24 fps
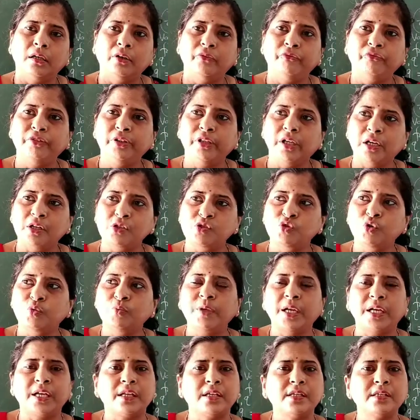we assume
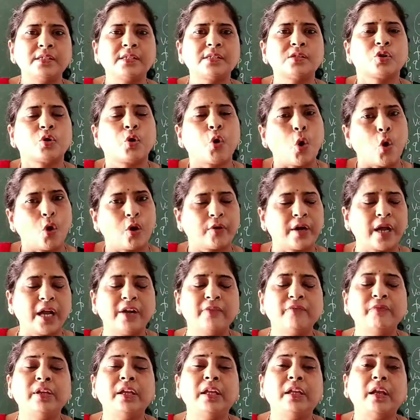that is wrong,
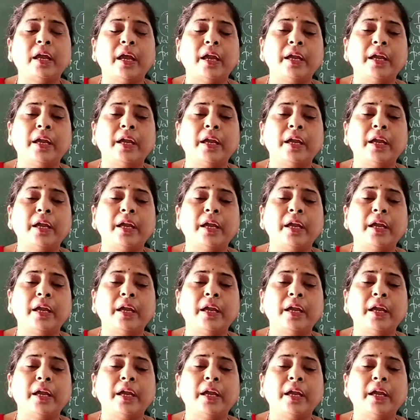and we